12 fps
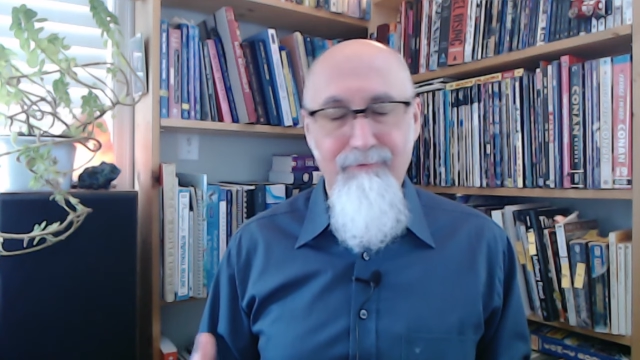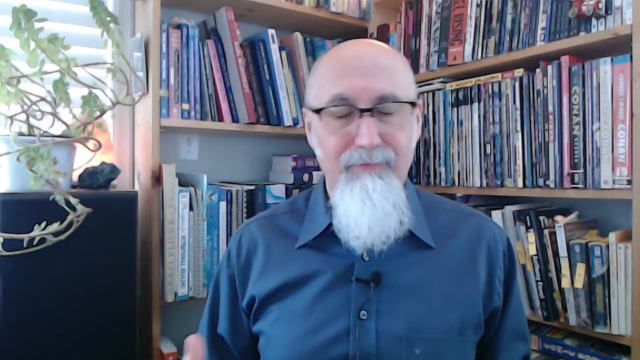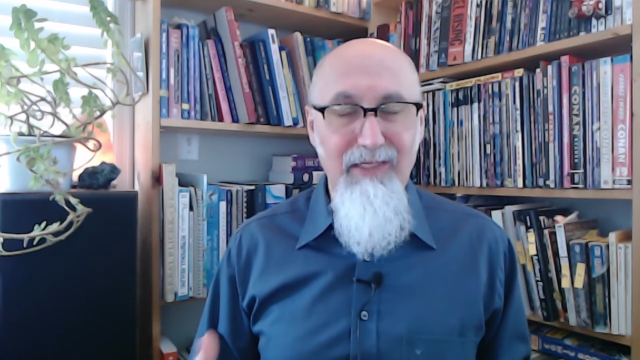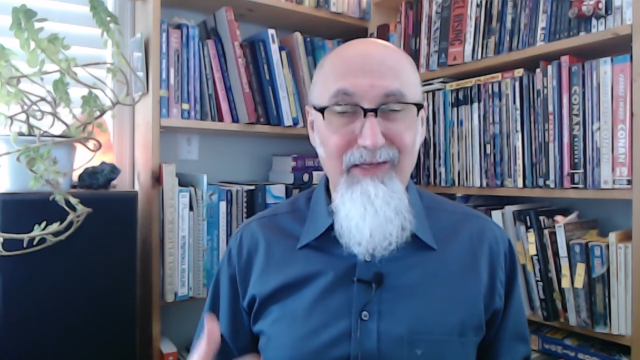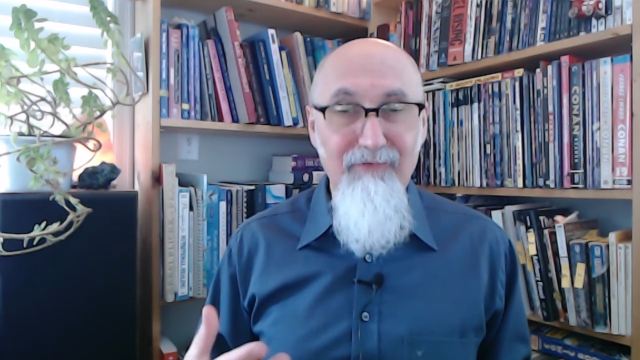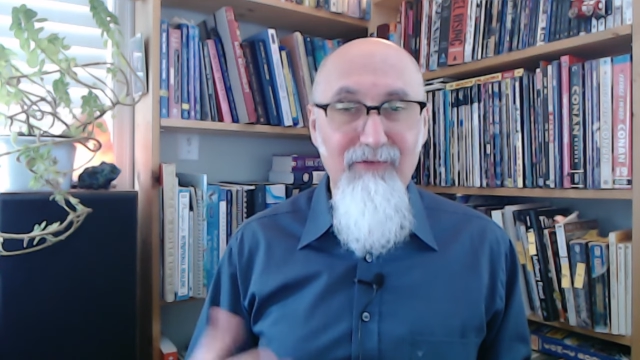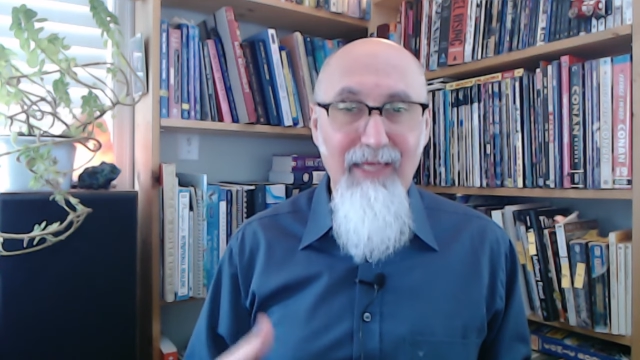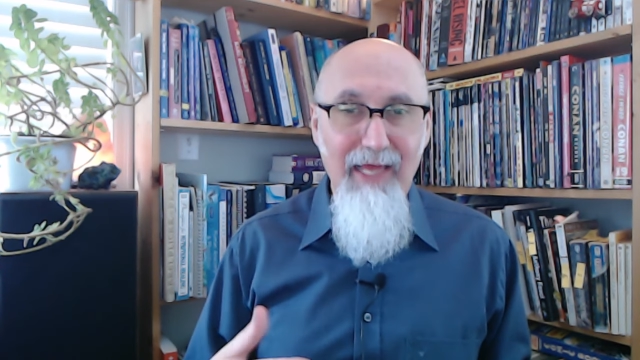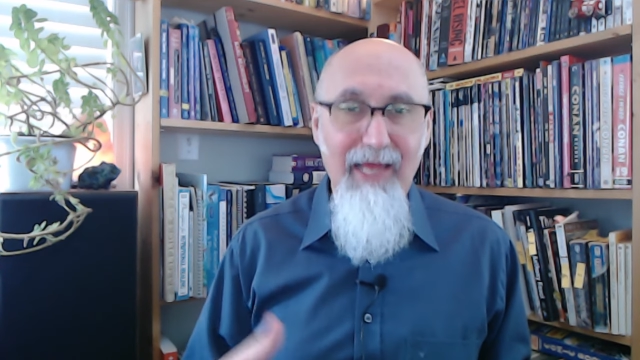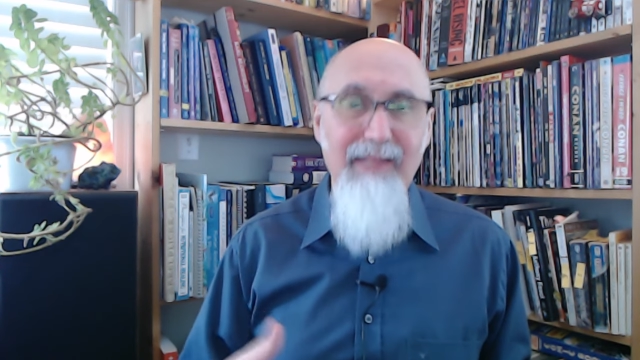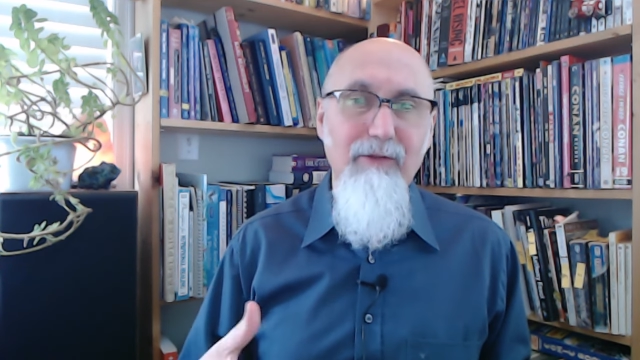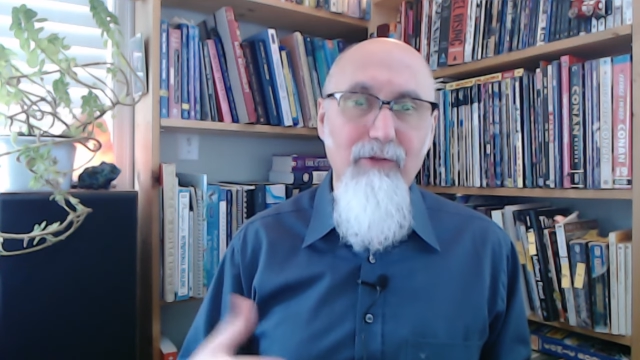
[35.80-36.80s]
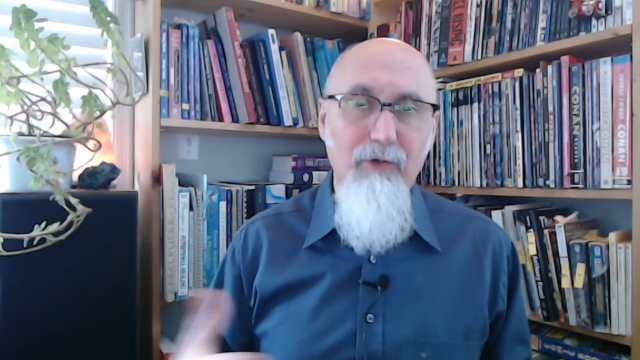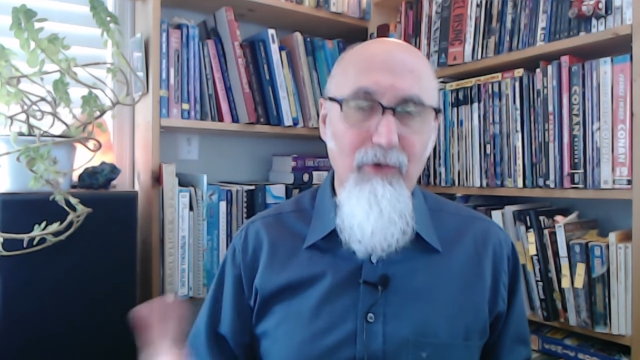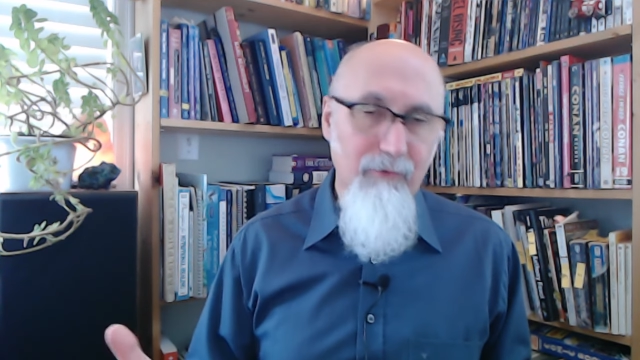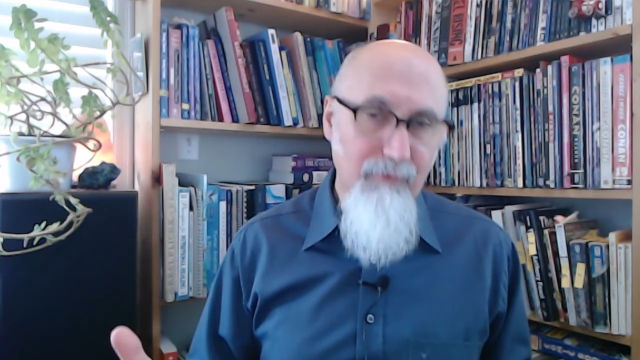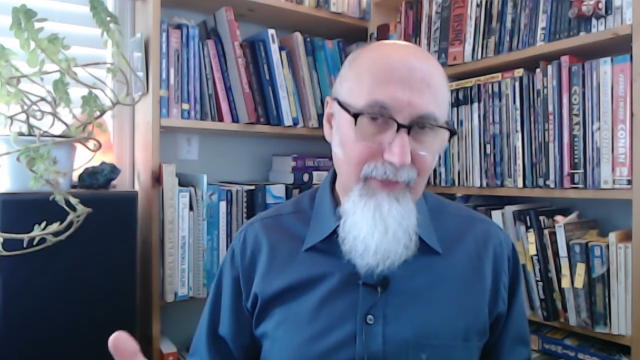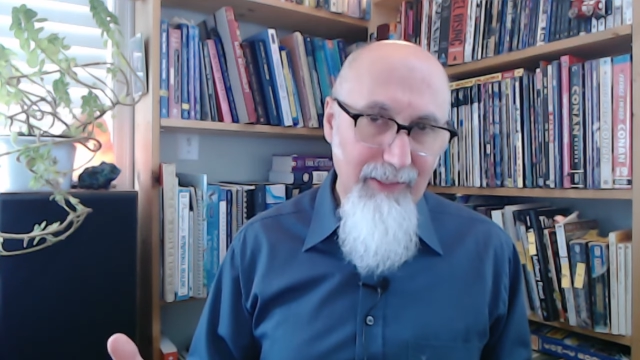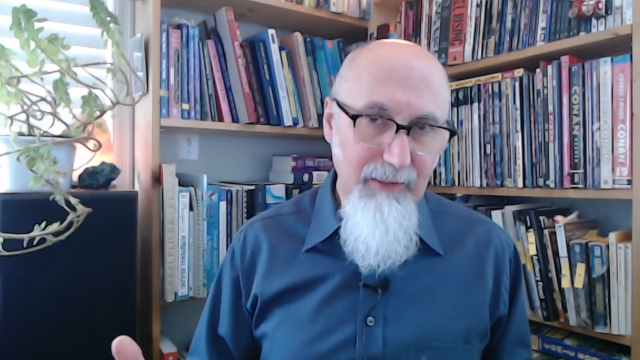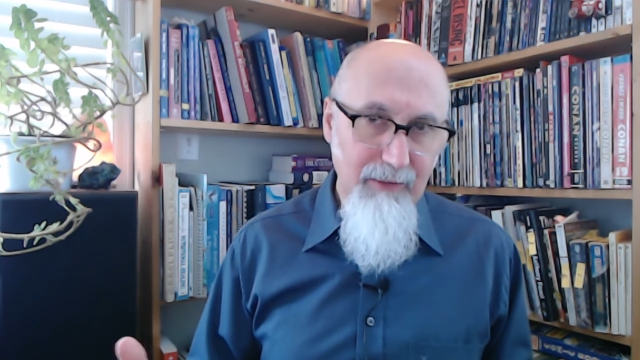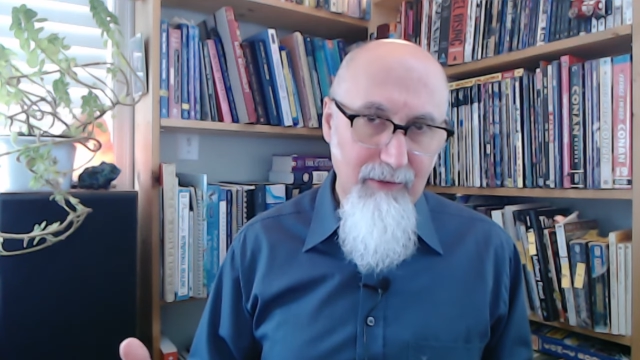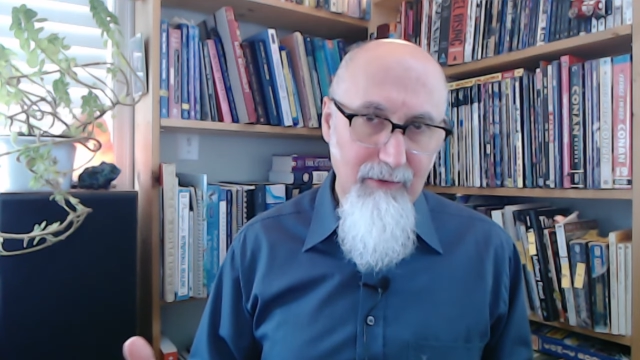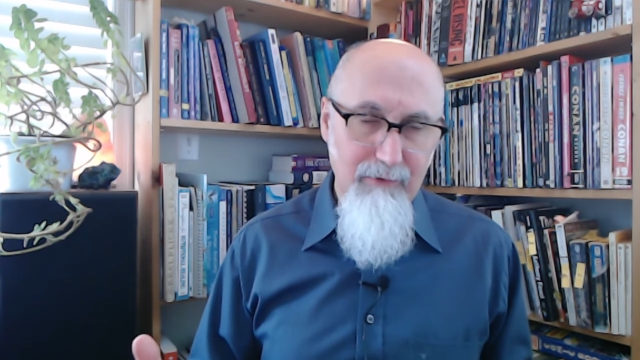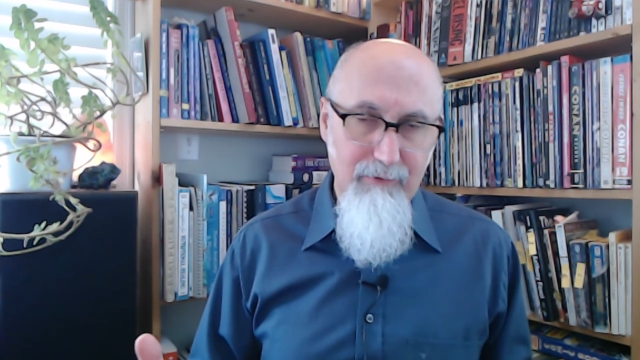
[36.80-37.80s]
if they hadn't already,
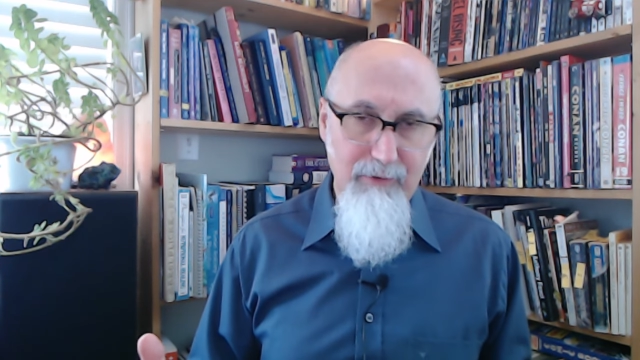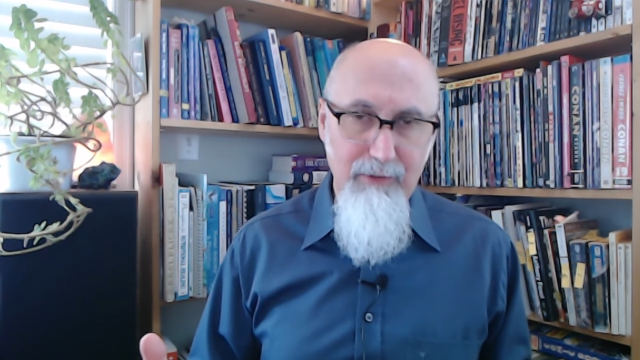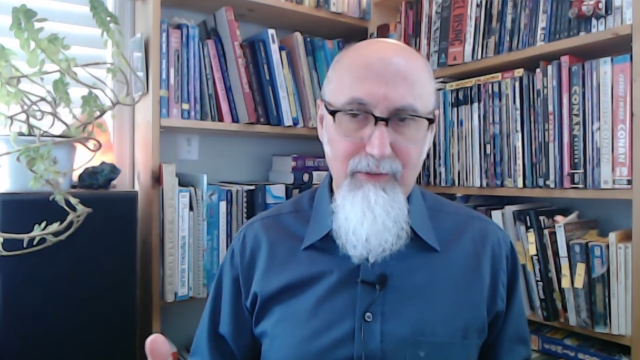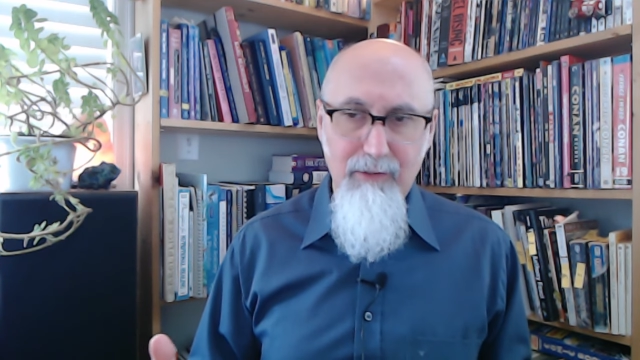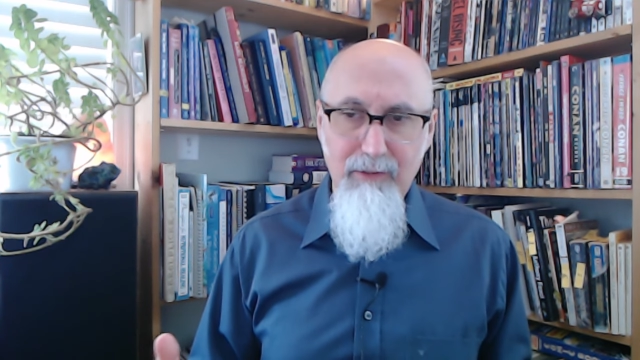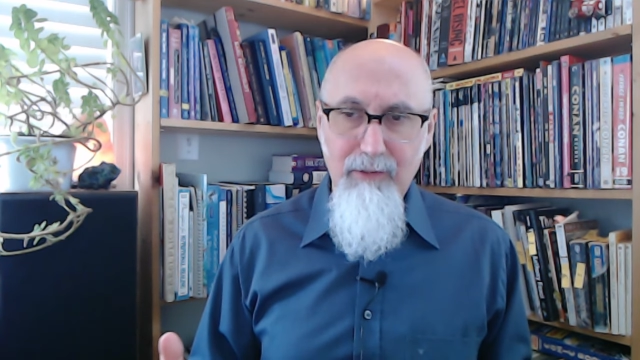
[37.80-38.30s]
right?